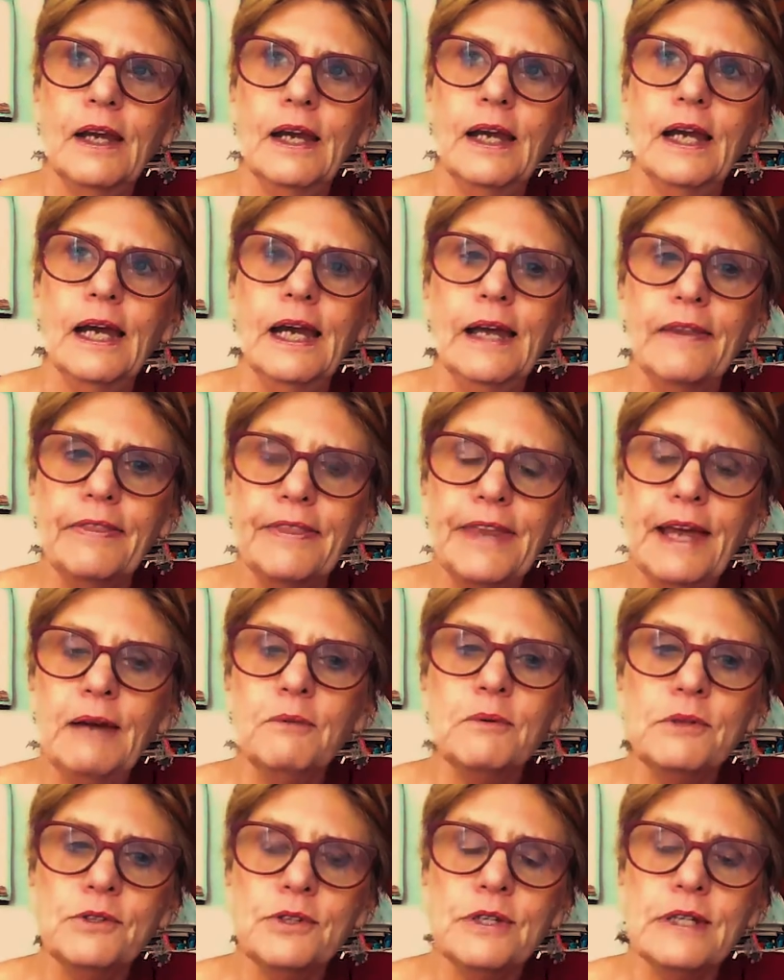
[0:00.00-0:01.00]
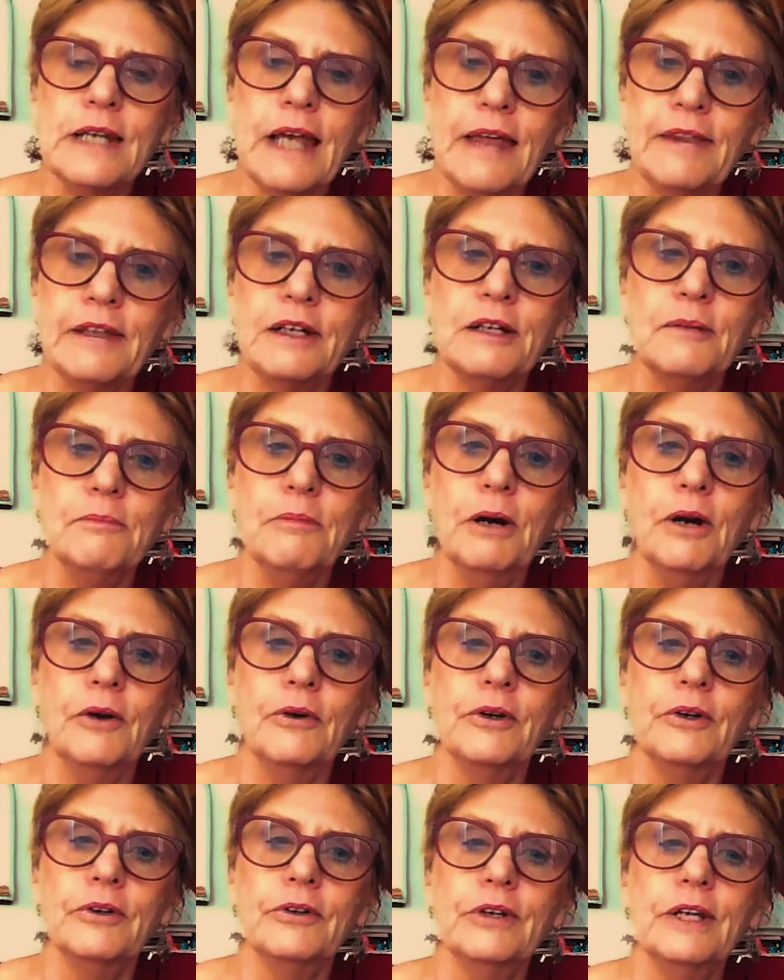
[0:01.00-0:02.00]
And that was another
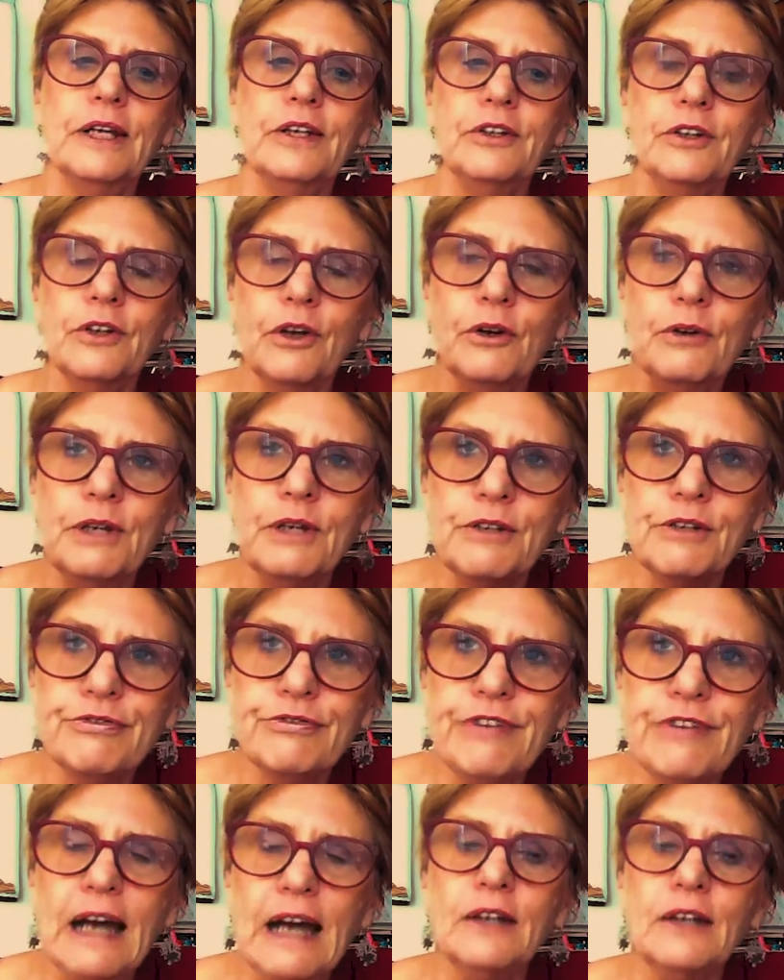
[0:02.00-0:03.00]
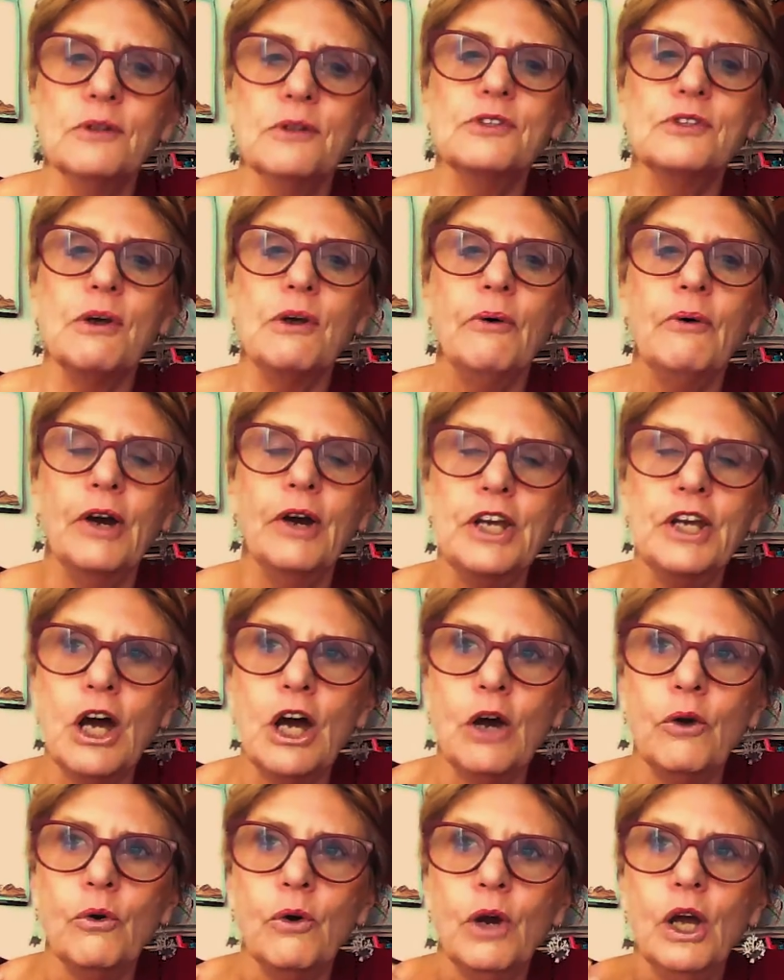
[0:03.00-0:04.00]
component. You know, he'd failed, so I
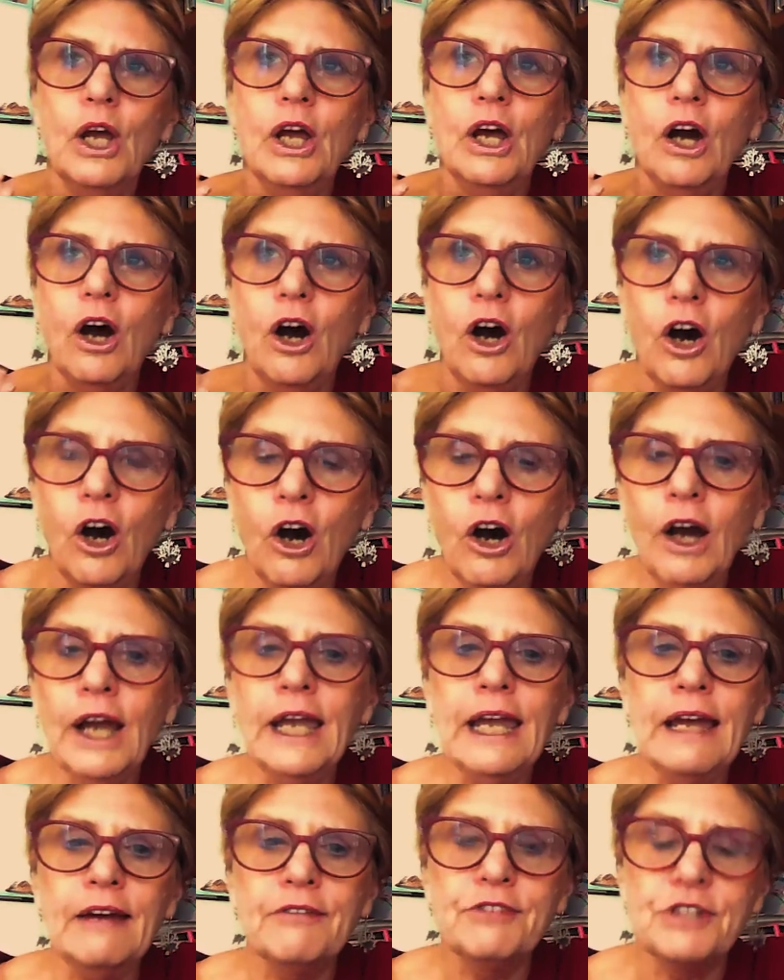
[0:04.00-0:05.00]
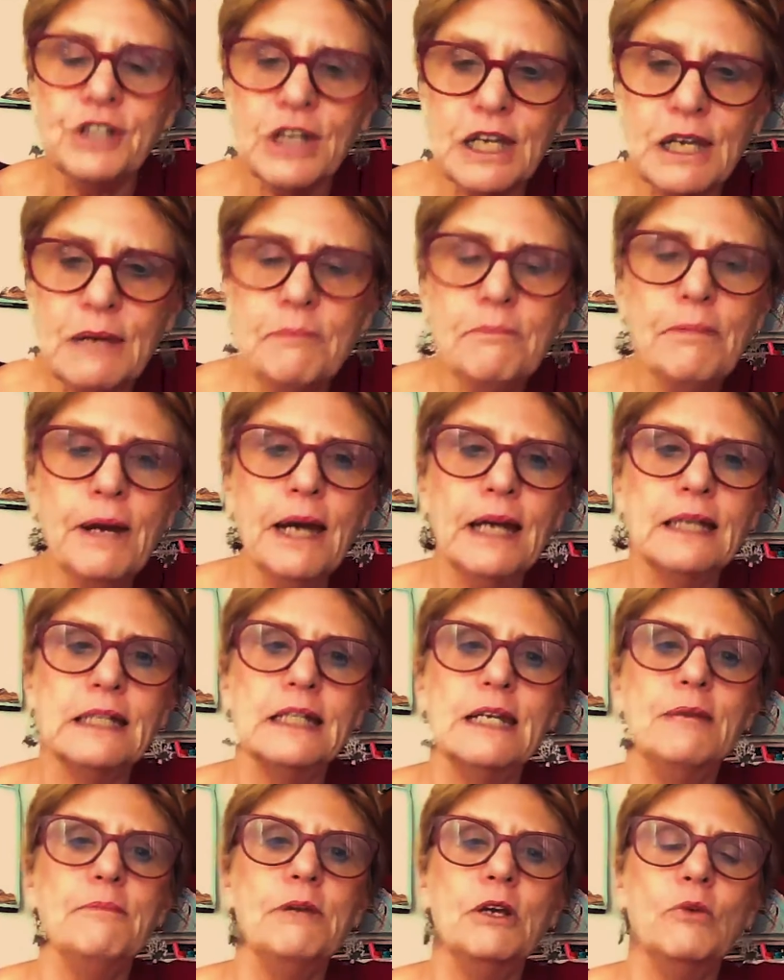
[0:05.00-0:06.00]
know I have to impact
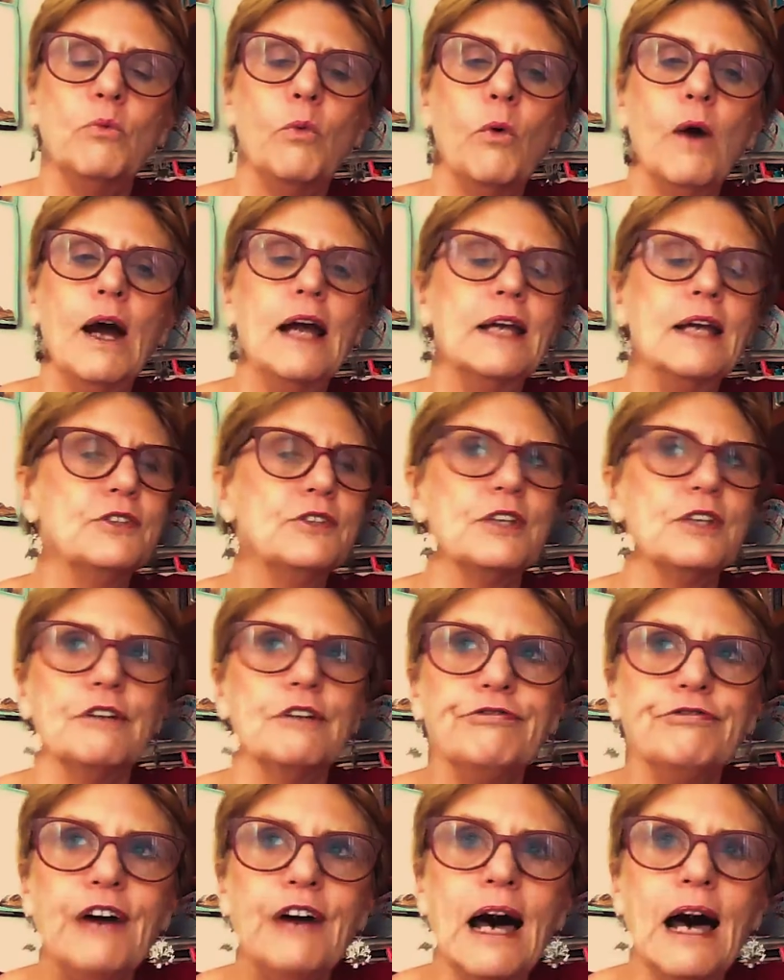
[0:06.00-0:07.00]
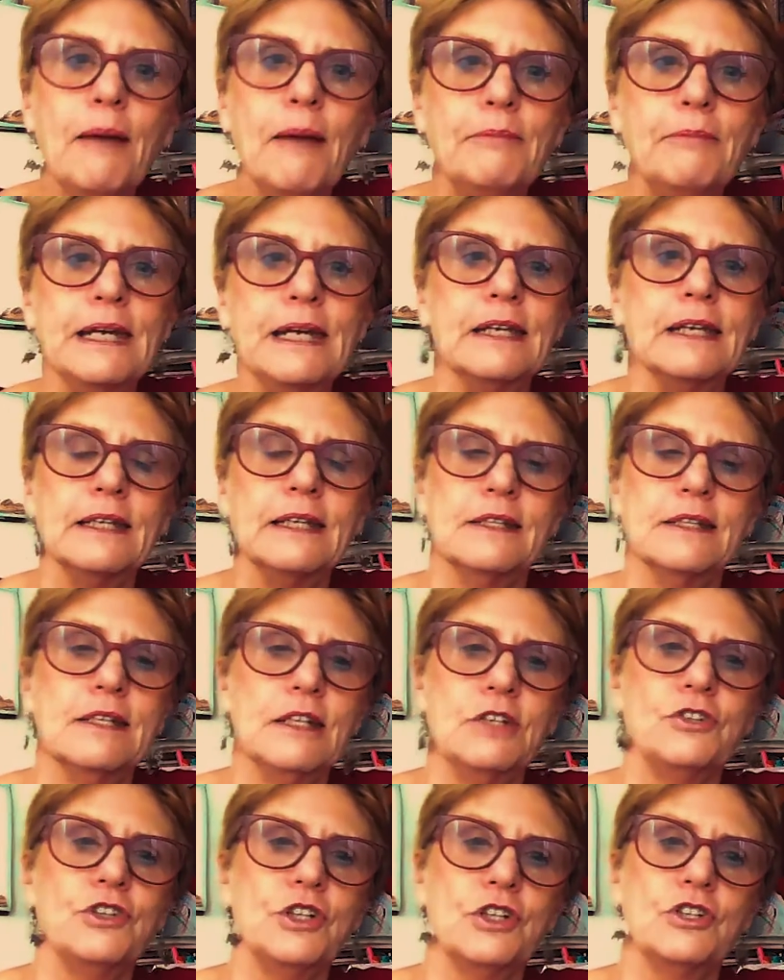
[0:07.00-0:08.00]
him in ways that are far bigger than
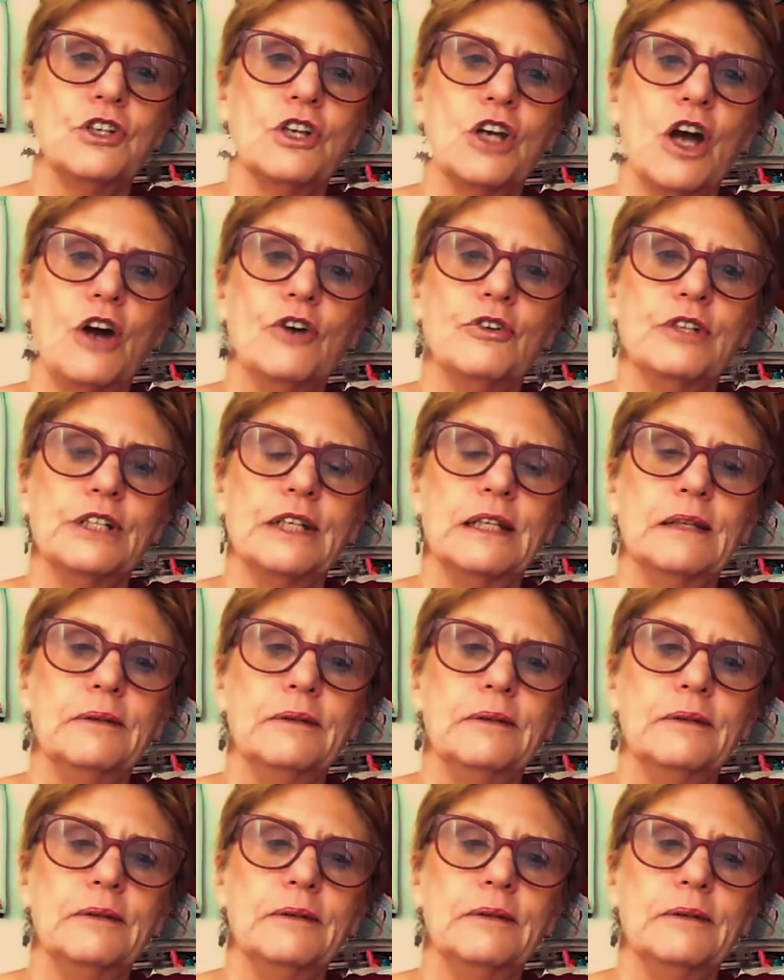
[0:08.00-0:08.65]
teaching decoding.